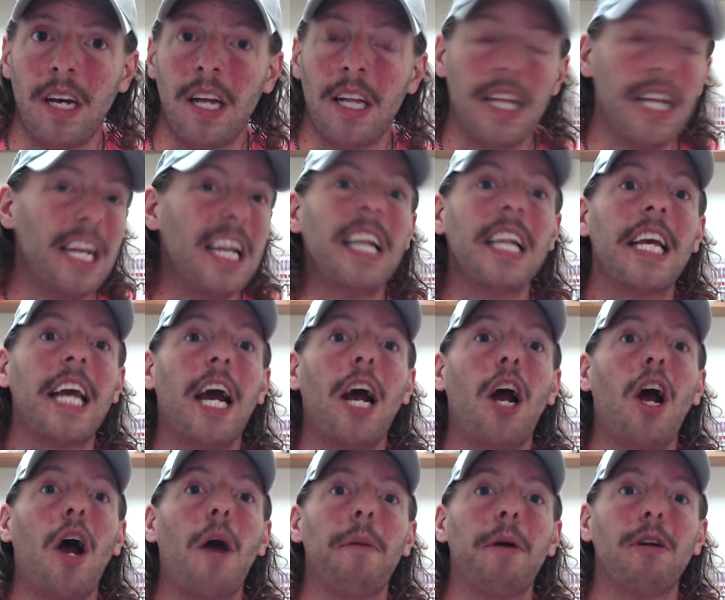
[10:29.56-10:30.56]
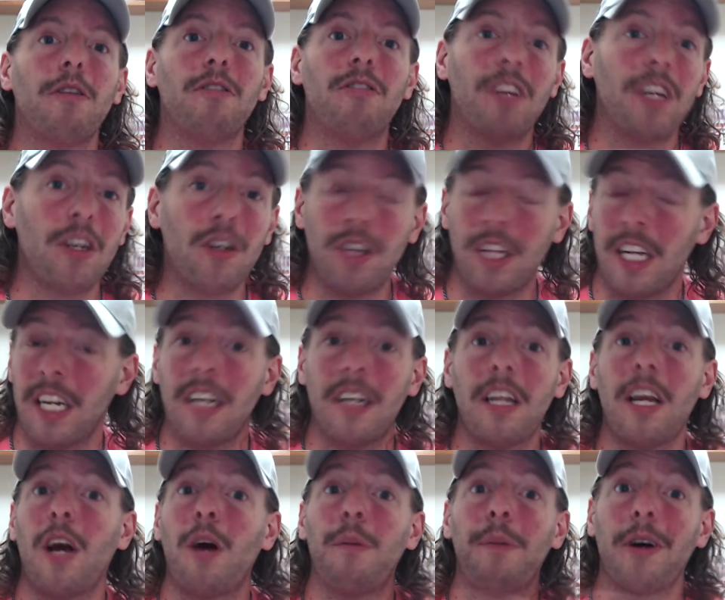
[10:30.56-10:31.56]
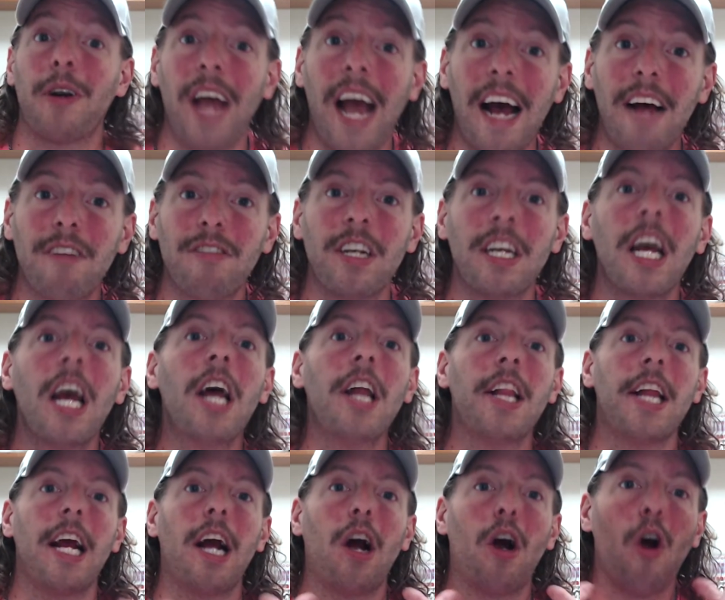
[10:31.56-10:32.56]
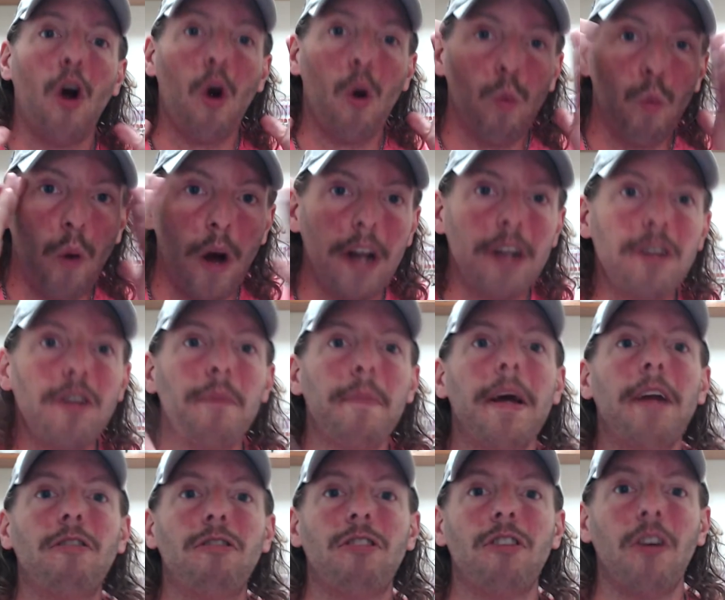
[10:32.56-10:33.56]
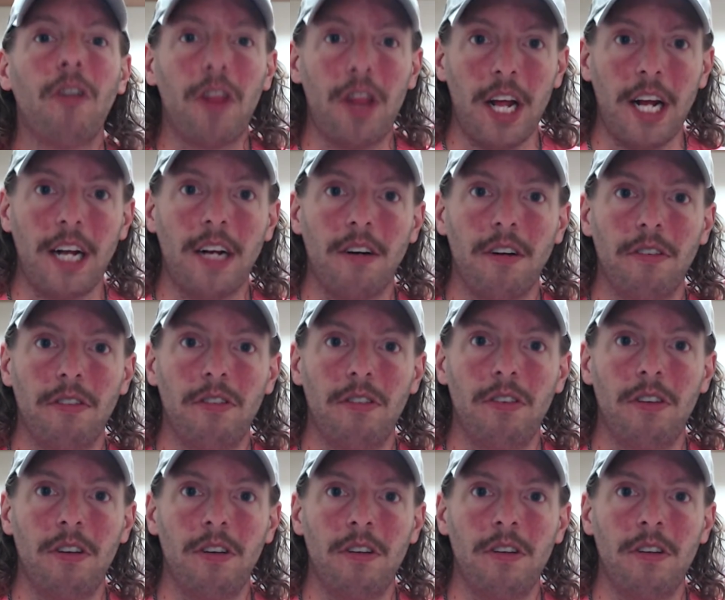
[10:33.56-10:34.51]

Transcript: They didn't care about a single, they didn't care about casting. They are one-dimensional thinkers.